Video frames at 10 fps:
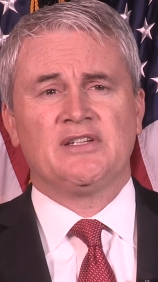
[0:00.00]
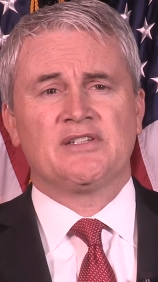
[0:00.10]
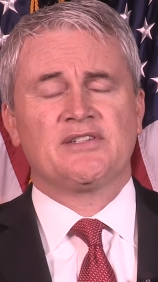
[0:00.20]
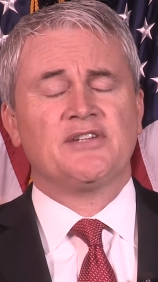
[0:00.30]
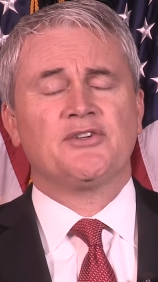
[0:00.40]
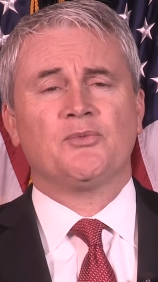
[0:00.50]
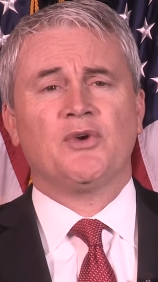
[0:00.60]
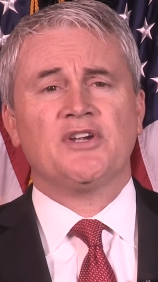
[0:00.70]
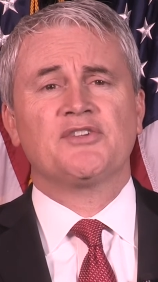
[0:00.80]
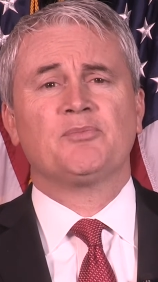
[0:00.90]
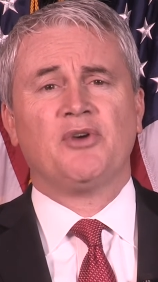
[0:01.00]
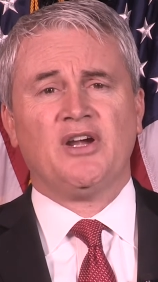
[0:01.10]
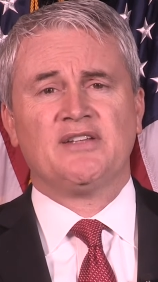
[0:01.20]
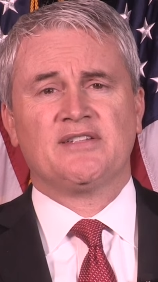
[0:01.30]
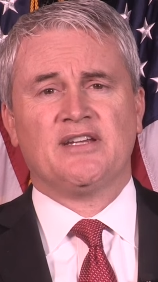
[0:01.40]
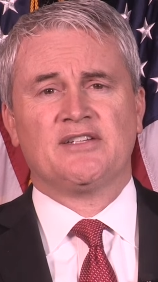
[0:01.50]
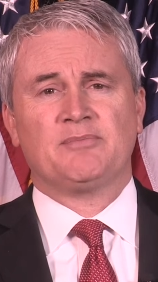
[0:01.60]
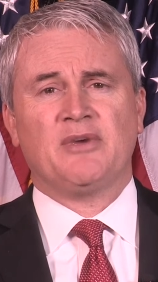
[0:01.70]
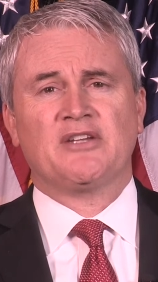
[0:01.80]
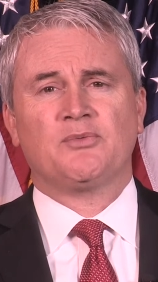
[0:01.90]
Such a rushed
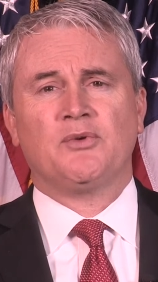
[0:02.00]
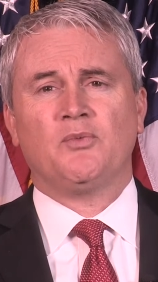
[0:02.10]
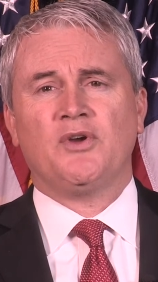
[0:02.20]
process makes one